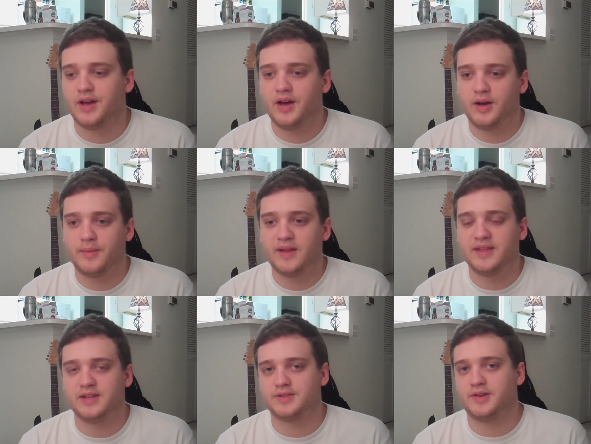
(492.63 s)
um, I
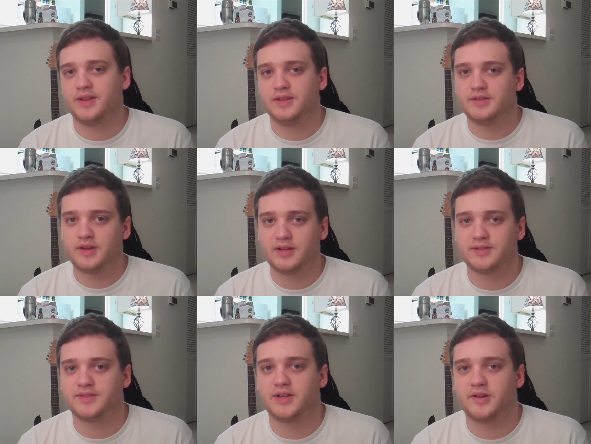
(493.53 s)
think it's great that you guys
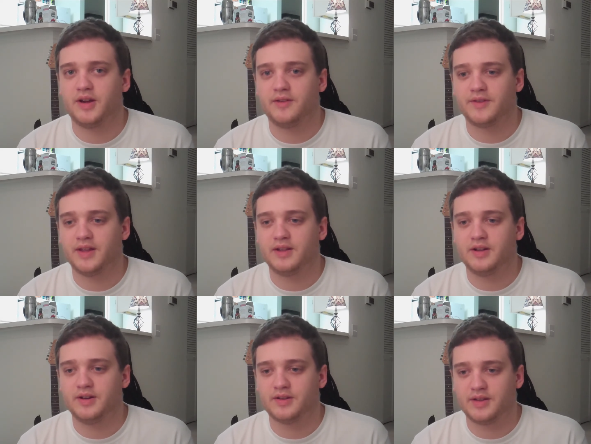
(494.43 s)
have stuck around for that
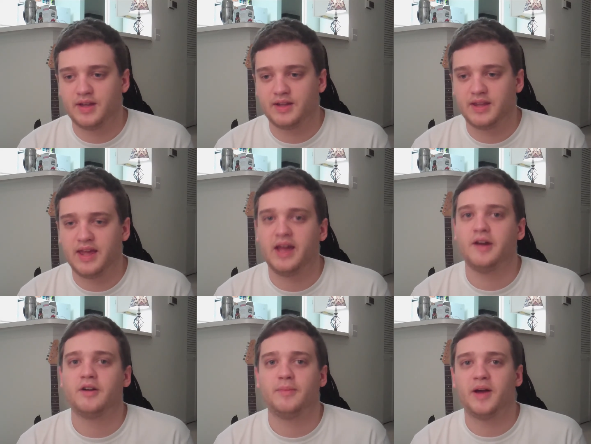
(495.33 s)
long and
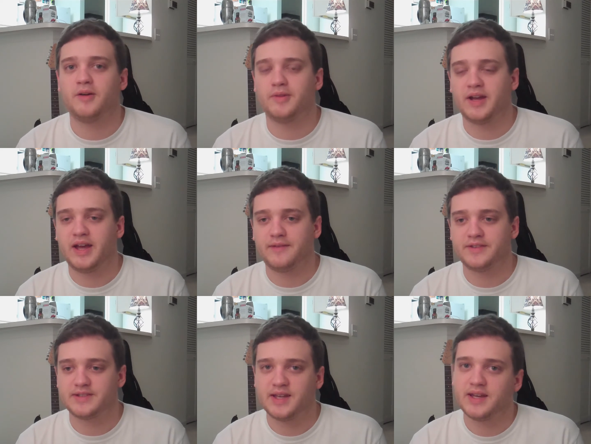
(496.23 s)
cared about what I have
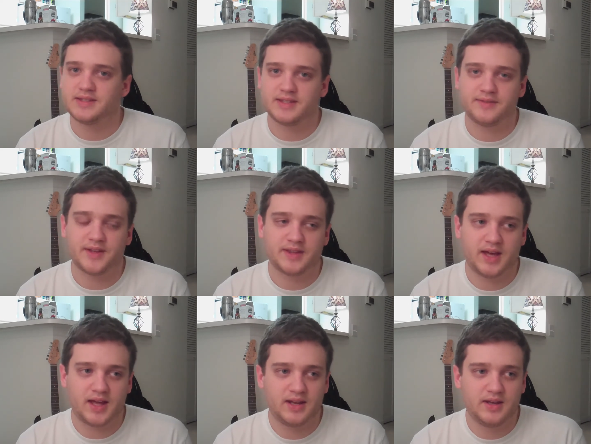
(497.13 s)
to say and stuff like
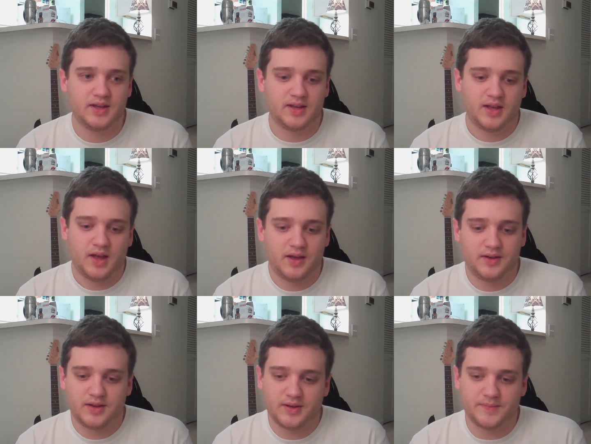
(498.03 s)
that.
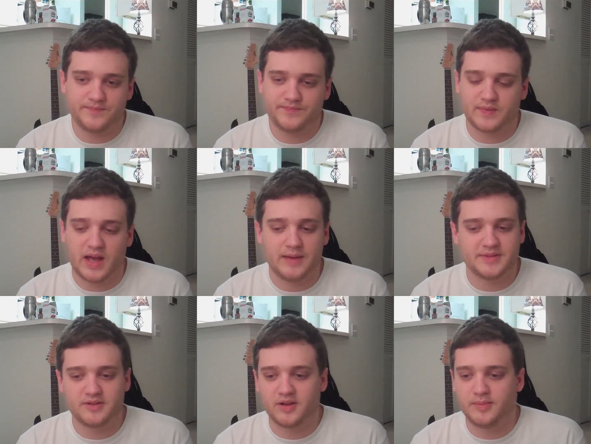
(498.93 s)
And um, I'm
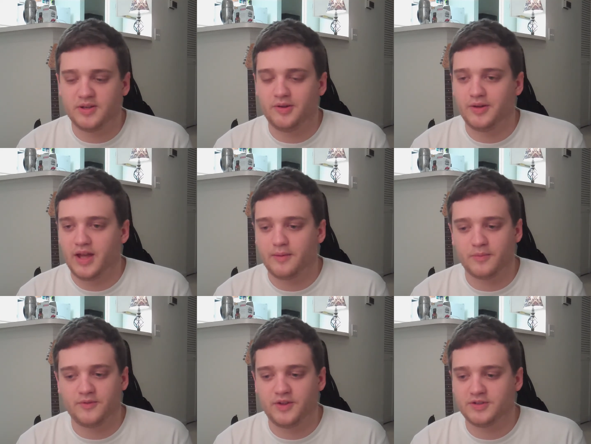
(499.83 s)
still going to be doing album
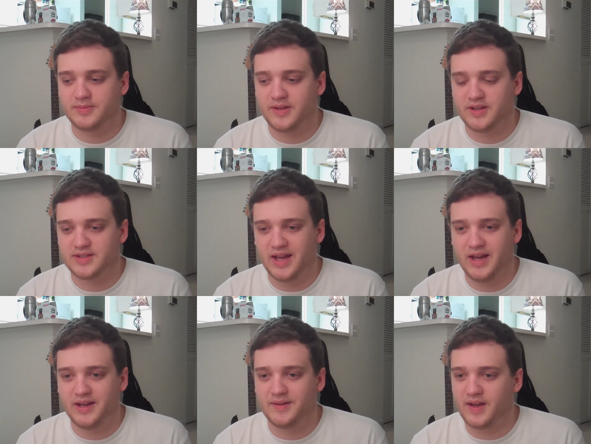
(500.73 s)
reviews because
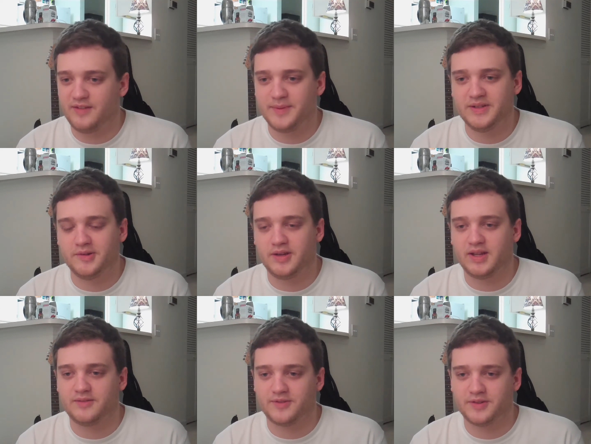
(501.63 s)
I, have been doing
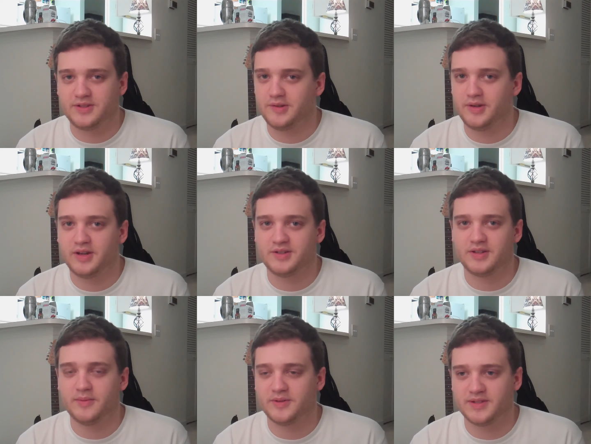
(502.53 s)
it for two years
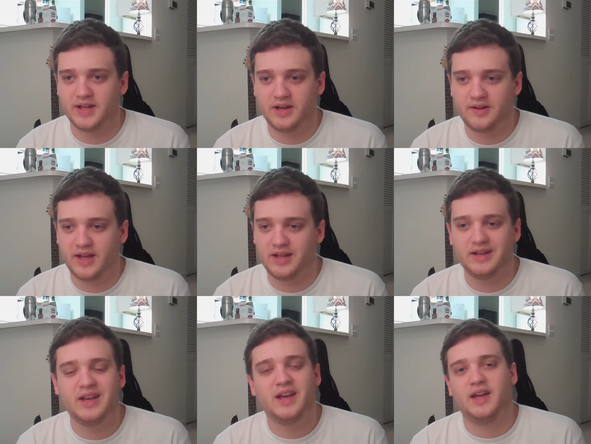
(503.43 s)
almost now,
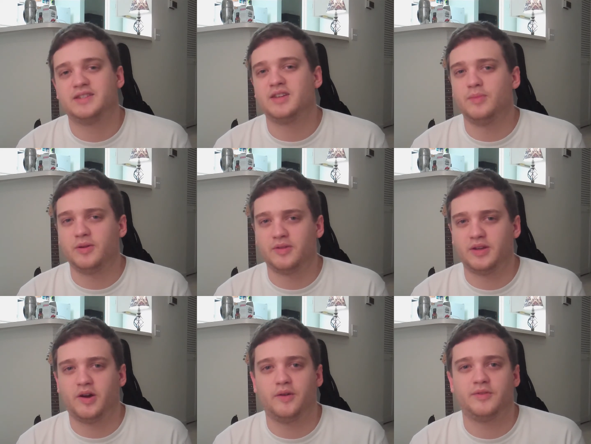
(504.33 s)
and it's going to be
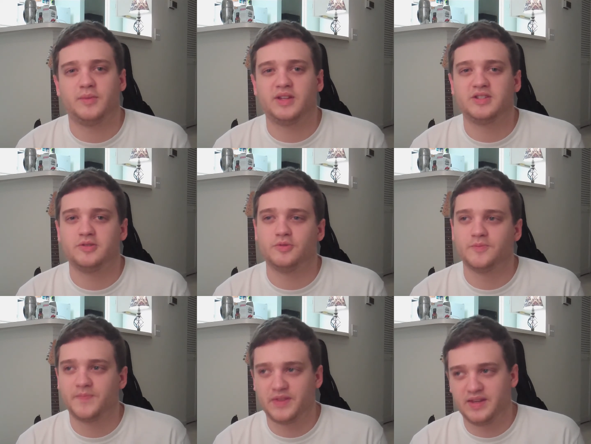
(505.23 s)
really hard for me
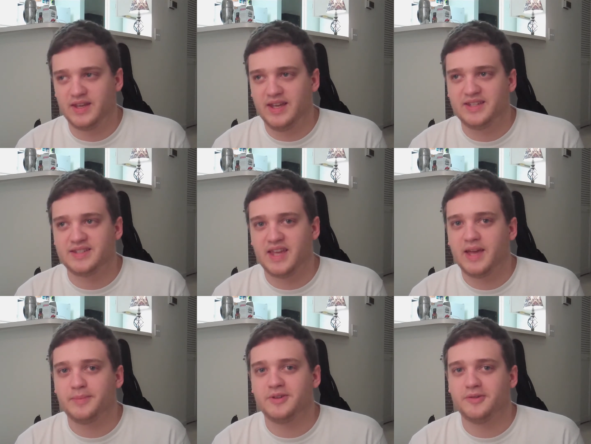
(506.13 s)
to
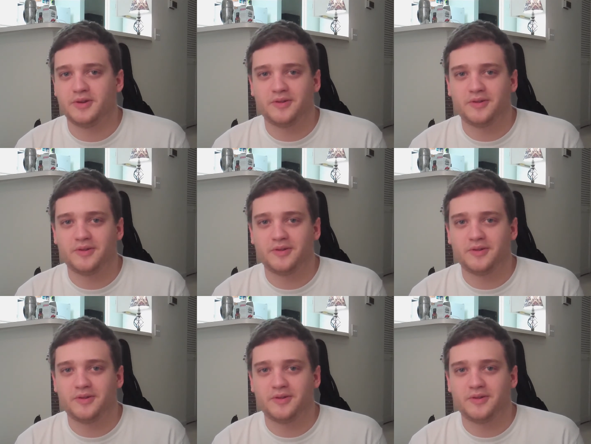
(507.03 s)
escape doing